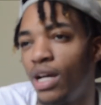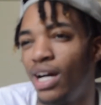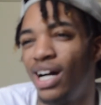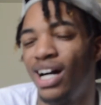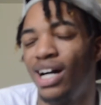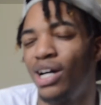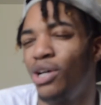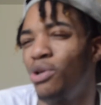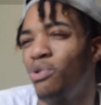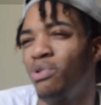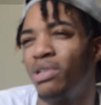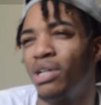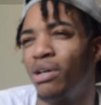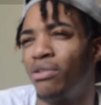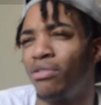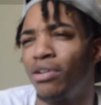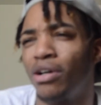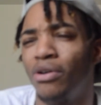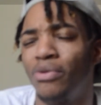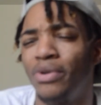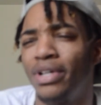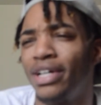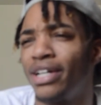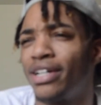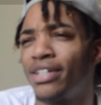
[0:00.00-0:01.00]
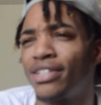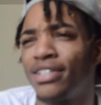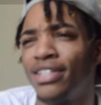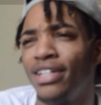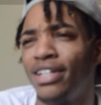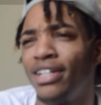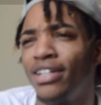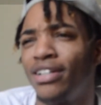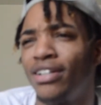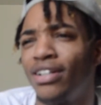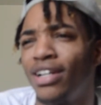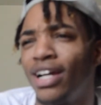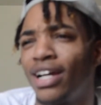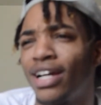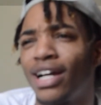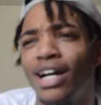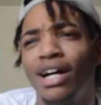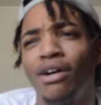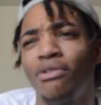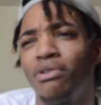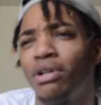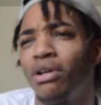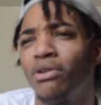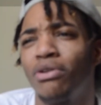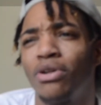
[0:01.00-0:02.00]
I don't know no niggas here. Like, I
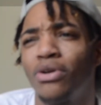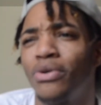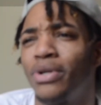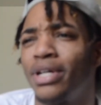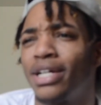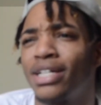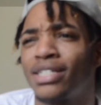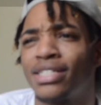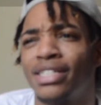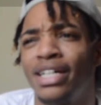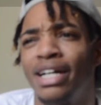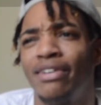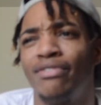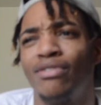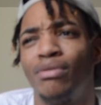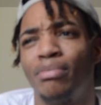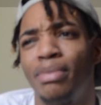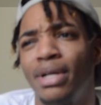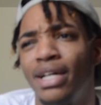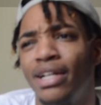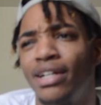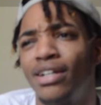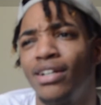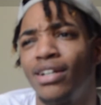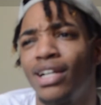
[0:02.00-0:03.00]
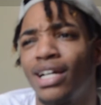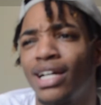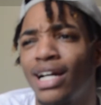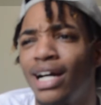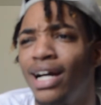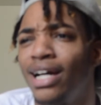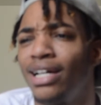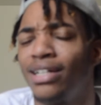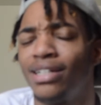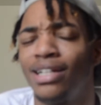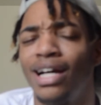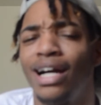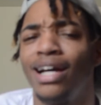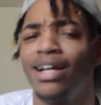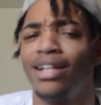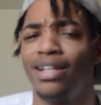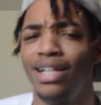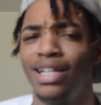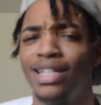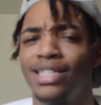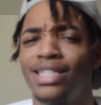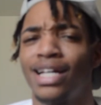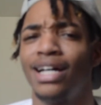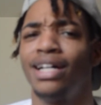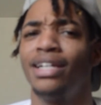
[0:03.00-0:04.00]
don't know no niggas that ever been here. Like, I at
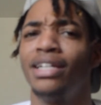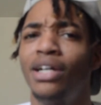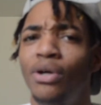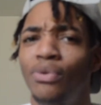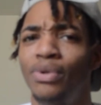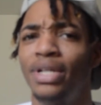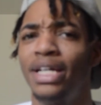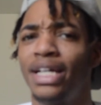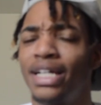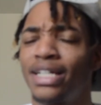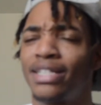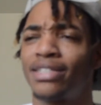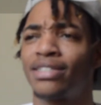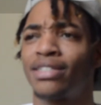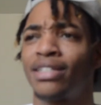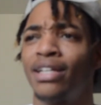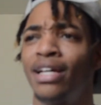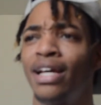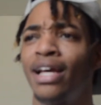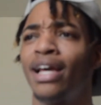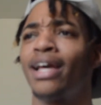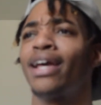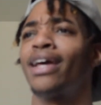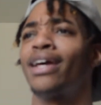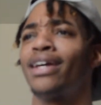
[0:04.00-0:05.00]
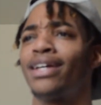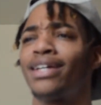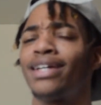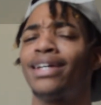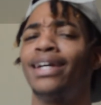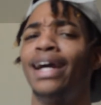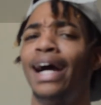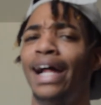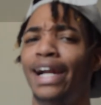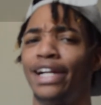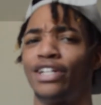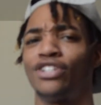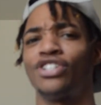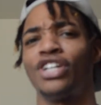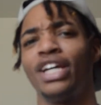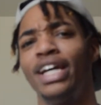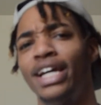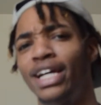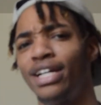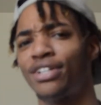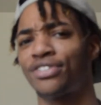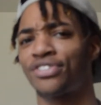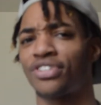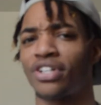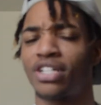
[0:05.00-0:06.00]
least I know niggas got a
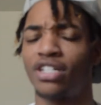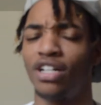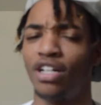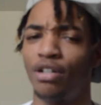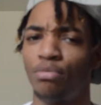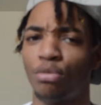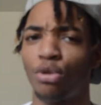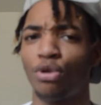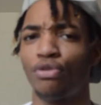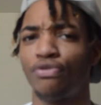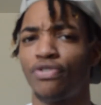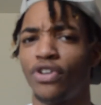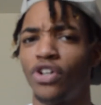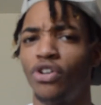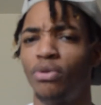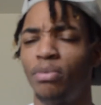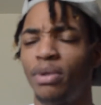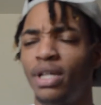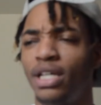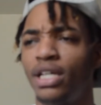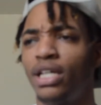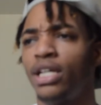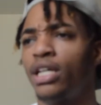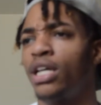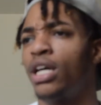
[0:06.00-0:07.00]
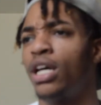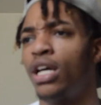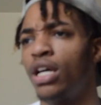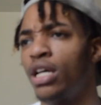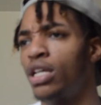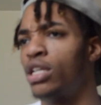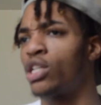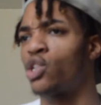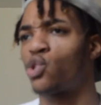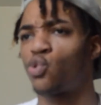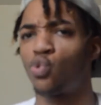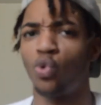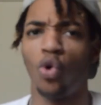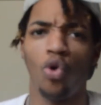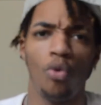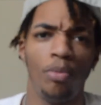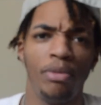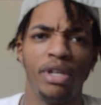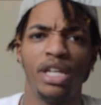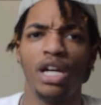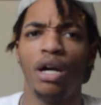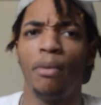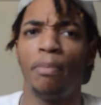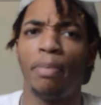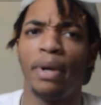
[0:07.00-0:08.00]
chance to come, you feel me, swoop
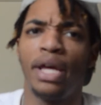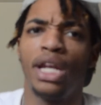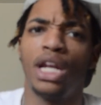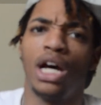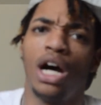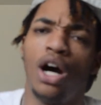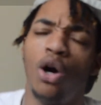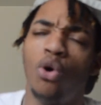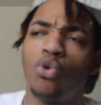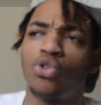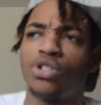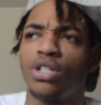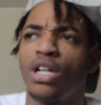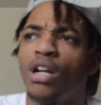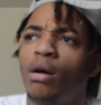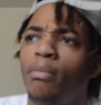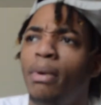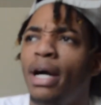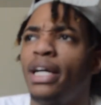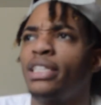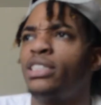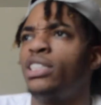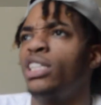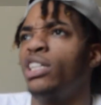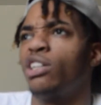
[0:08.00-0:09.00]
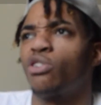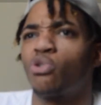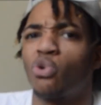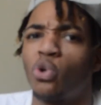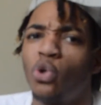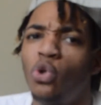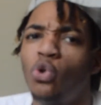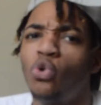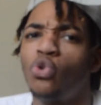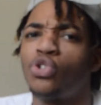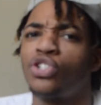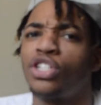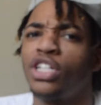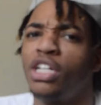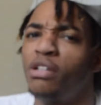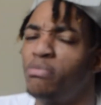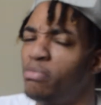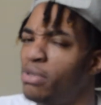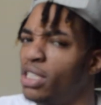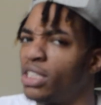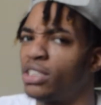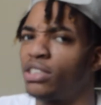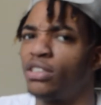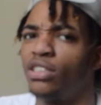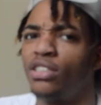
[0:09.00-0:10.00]
me up in the ocean. I might see a cruise
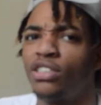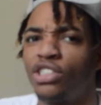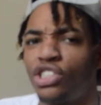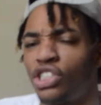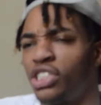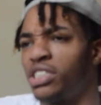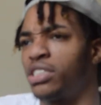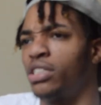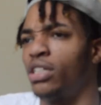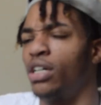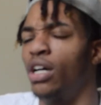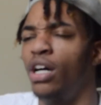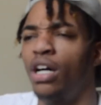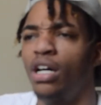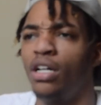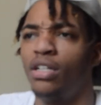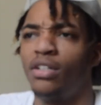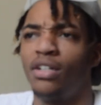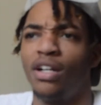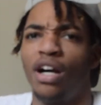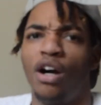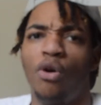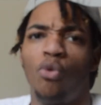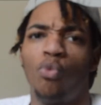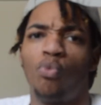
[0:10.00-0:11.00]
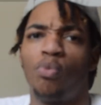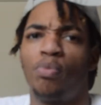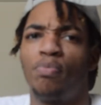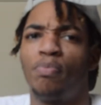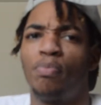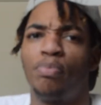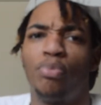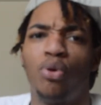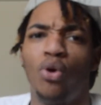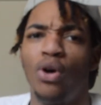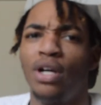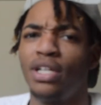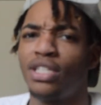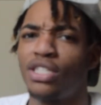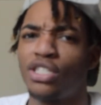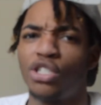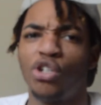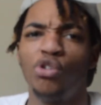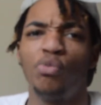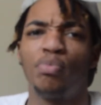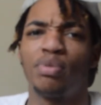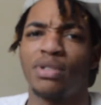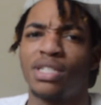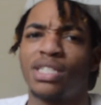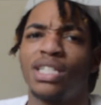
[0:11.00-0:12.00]
ship, just a
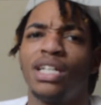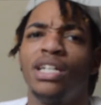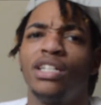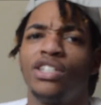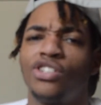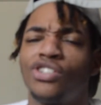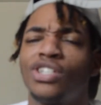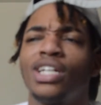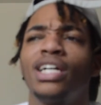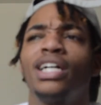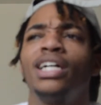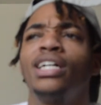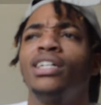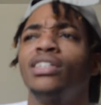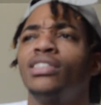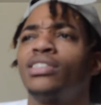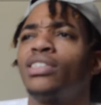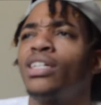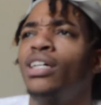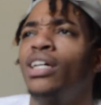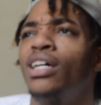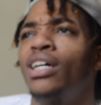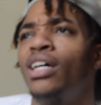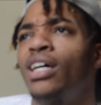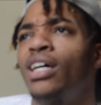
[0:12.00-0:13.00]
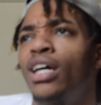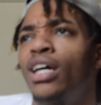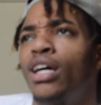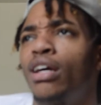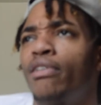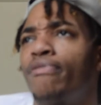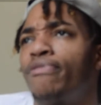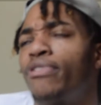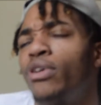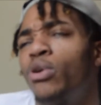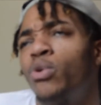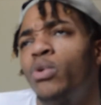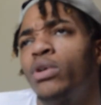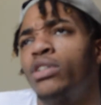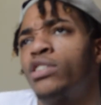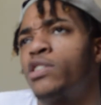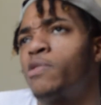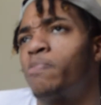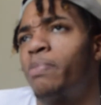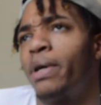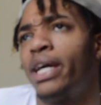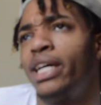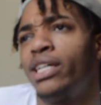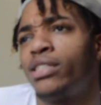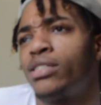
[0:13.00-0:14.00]
0.2% chance. If you in
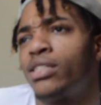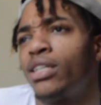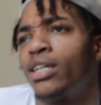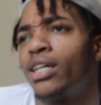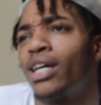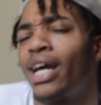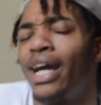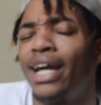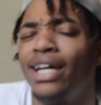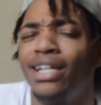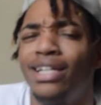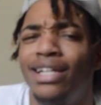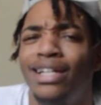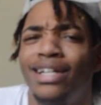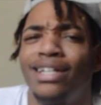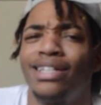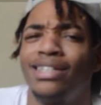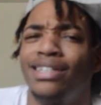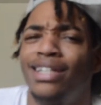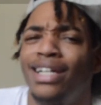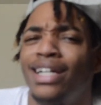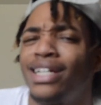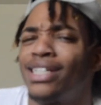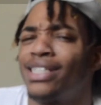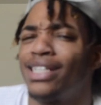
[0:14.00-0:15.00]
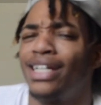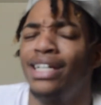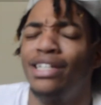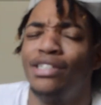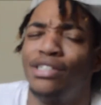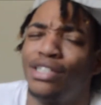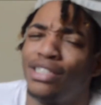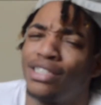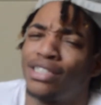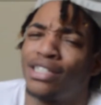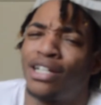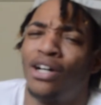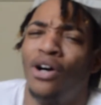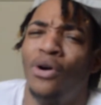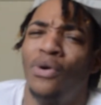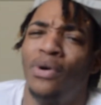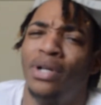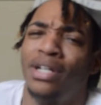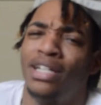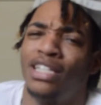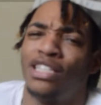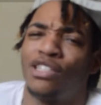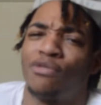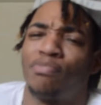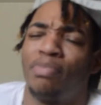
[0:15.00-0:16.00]
space, nigga, niggas ain't just
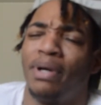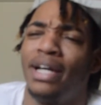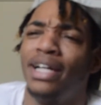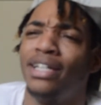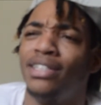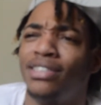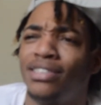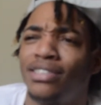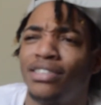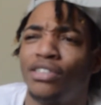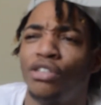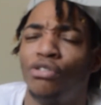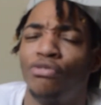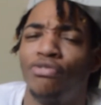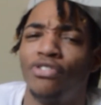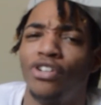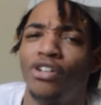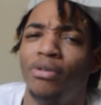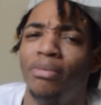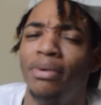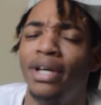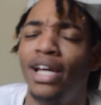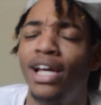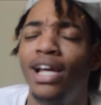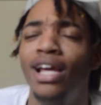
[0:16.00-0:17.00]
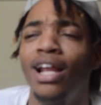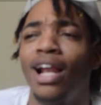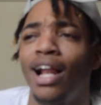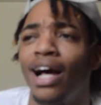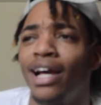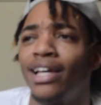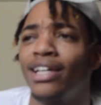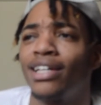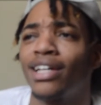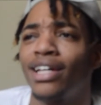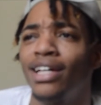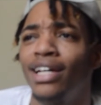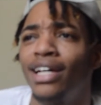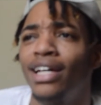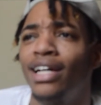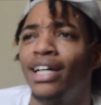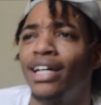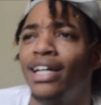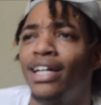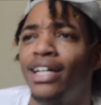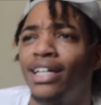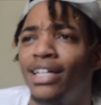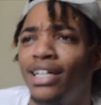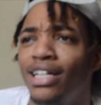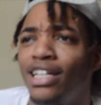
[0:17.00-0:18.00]
going in space, you feel me? Like,
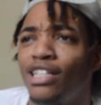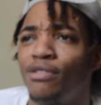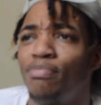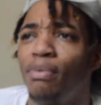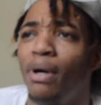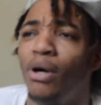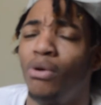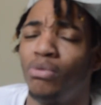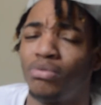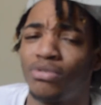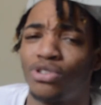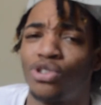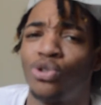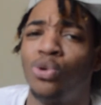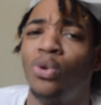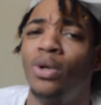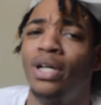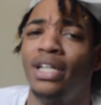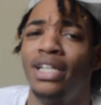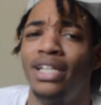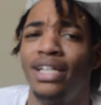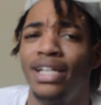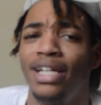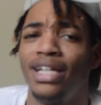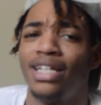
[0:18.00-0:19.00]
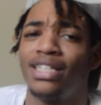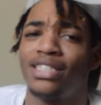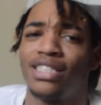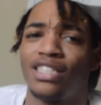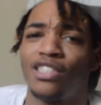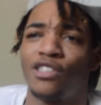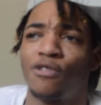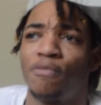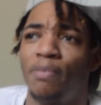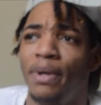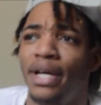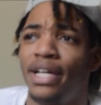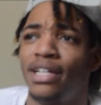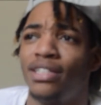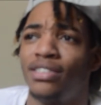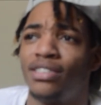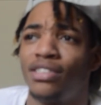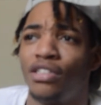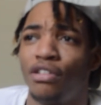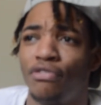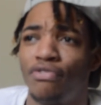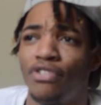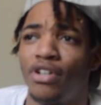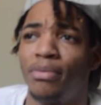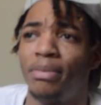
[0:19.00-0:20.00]
it's about 20 niggas in
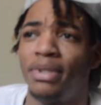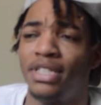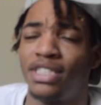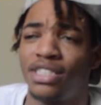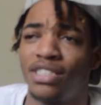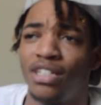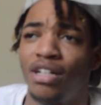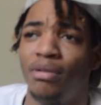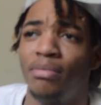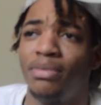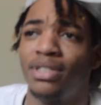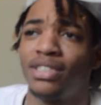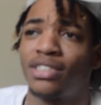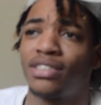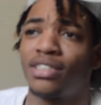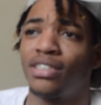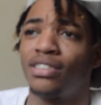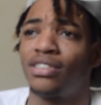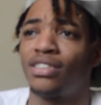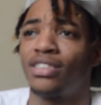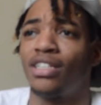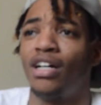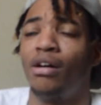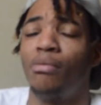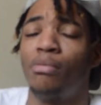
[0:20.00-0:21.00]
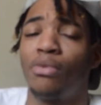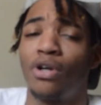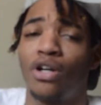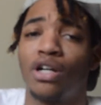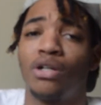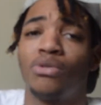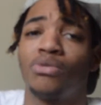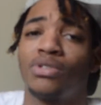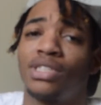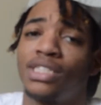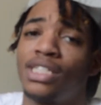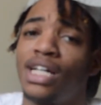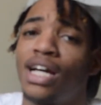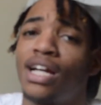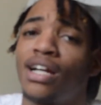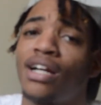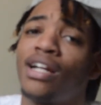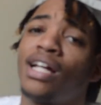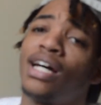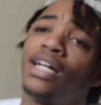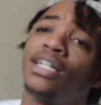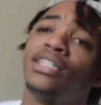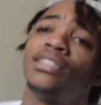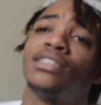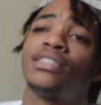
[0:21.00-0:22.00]
space, you feel me? Some are on
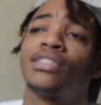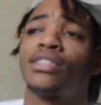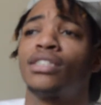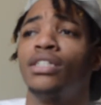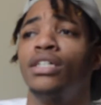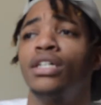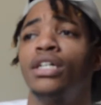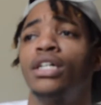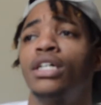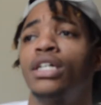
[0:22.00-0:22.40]
satellites,